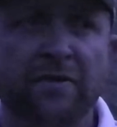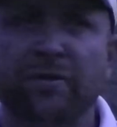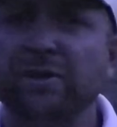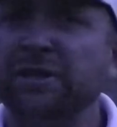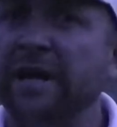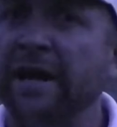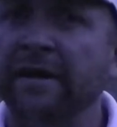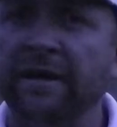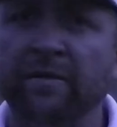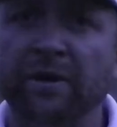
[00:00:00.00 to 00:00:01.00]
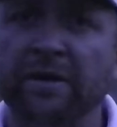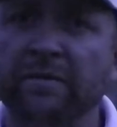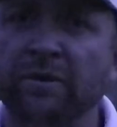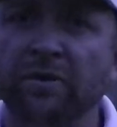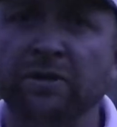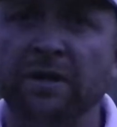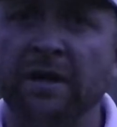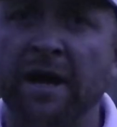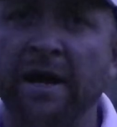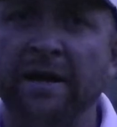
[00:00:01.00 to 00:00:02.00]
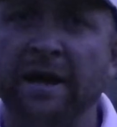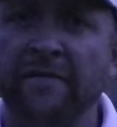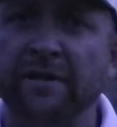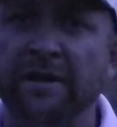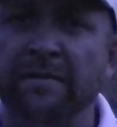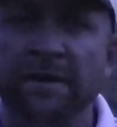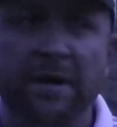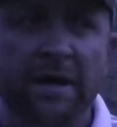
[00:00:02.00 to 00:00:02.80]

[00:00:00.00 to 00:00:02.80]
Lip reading: Christianity and bringing them closer to God and having them